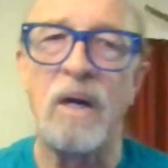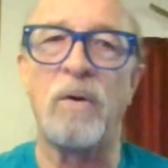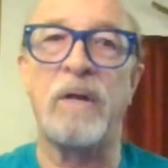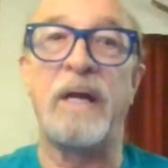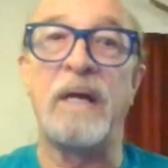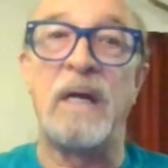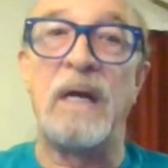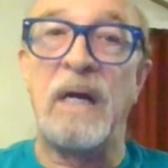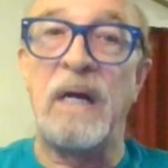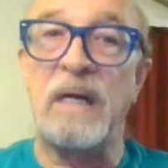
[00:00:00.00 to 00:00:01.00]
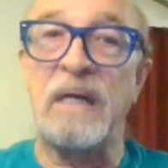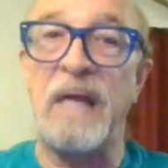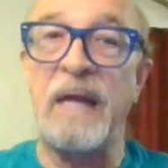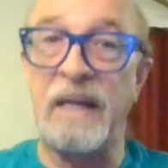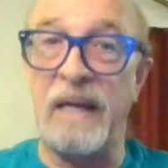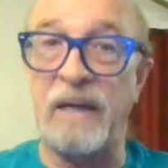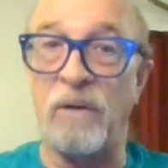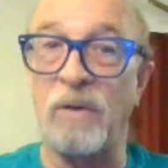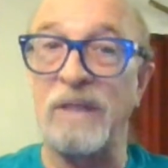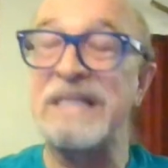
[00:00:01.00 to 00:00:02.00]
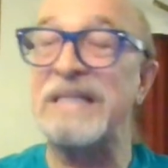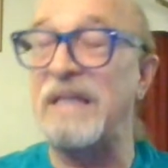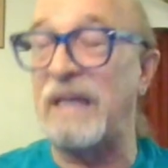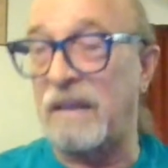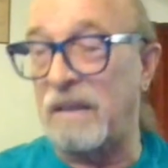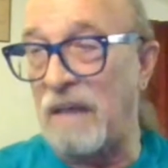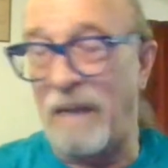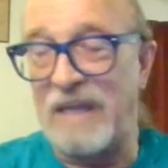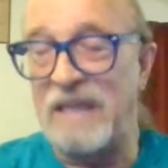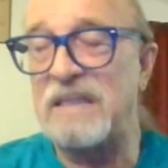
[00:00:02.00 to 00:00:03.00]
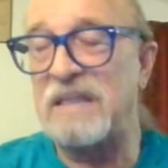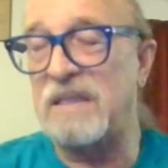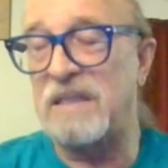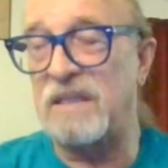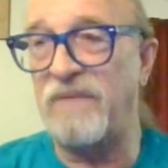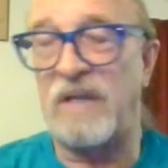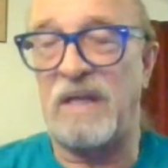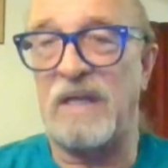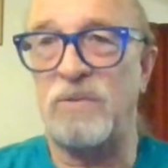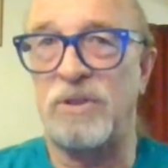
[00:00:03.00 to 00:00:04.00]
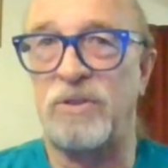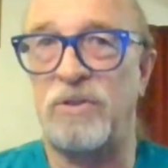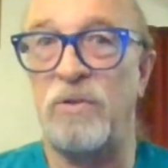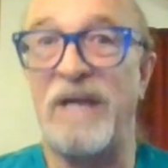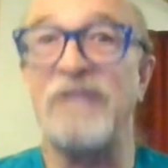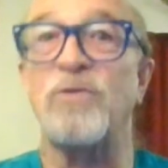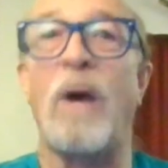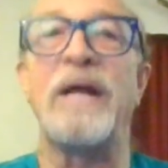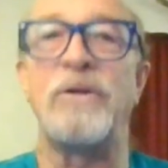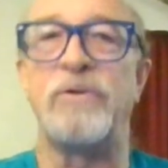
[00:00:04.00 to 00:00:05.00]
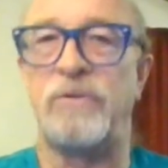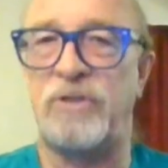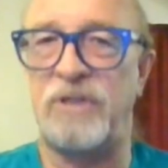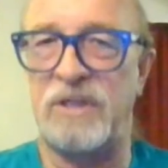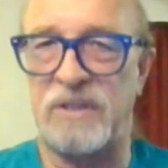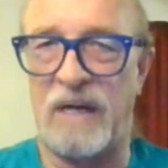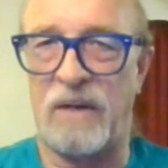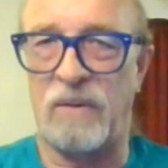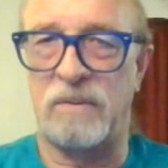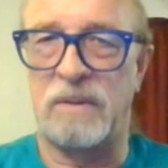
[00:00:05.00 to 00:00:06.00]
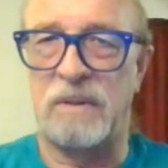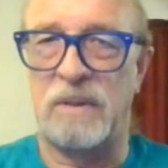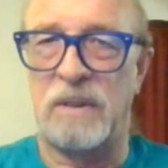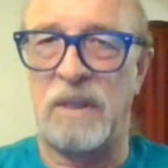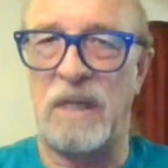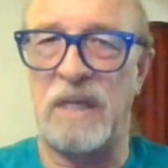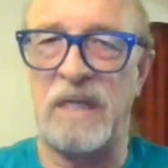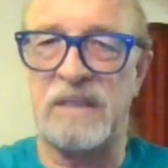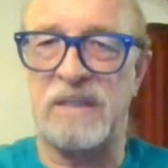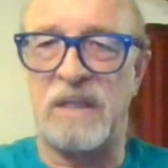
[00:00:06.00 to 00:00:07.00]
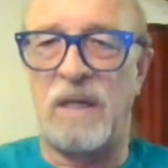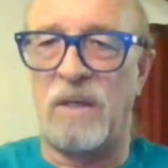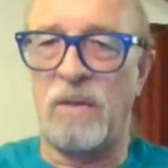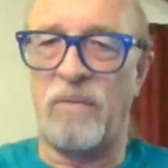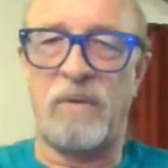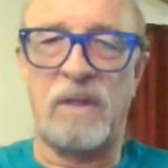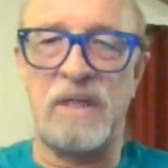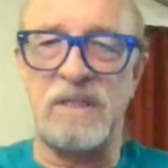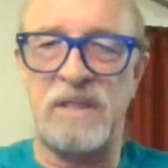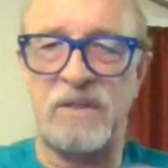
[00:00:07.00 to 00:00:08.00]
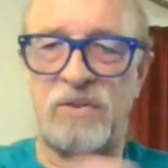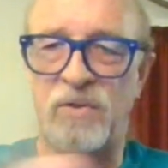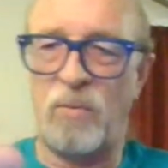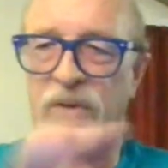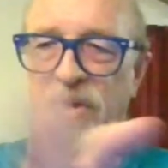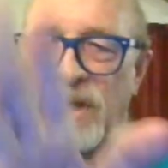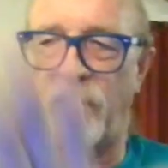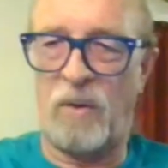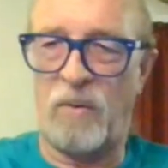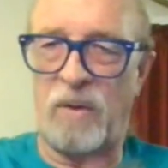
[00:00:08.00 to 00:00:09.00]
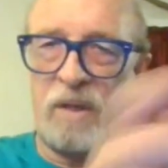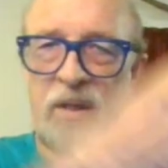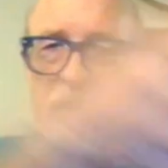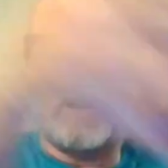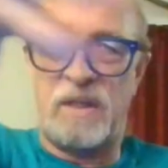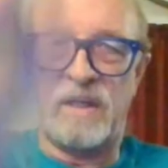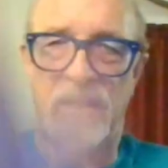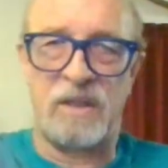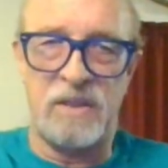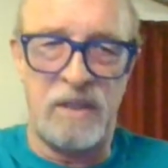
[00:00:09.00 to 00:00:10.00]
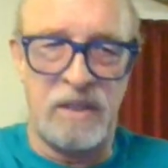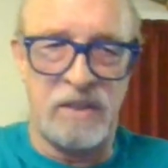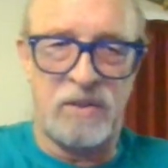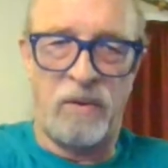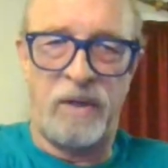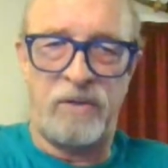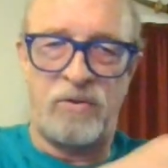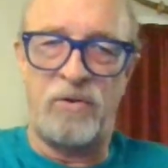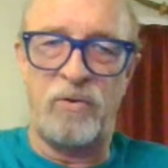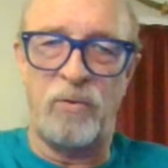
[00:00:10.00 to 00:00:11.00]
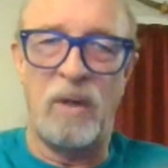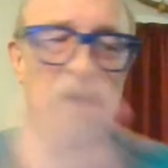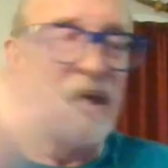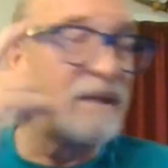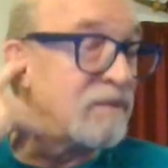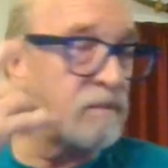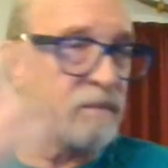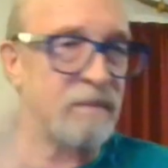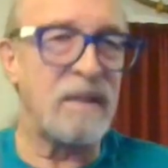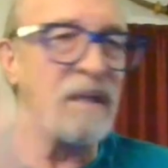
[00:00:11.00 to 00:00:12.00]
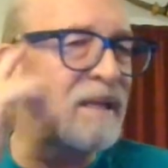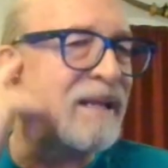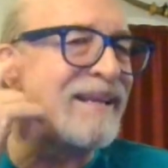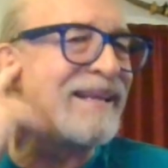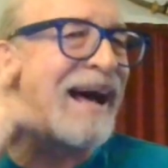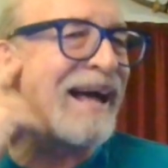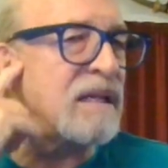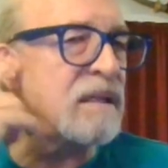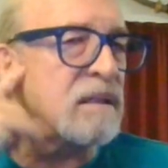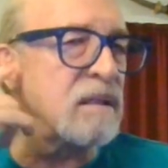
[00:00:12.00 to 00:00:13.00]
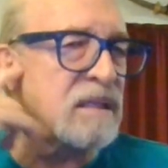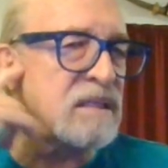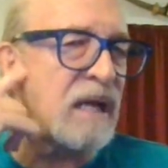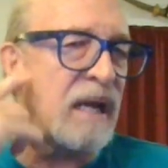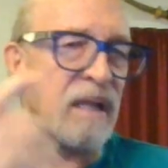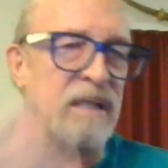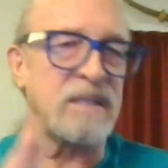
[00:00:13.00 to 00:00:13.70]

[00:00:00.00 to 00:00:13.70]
Okay. Kengeng, or listening. I mean, that's sensitivity. That's what you do. That's why you do Chi Sao. It's listening to what the opponent is going to do, not this kind of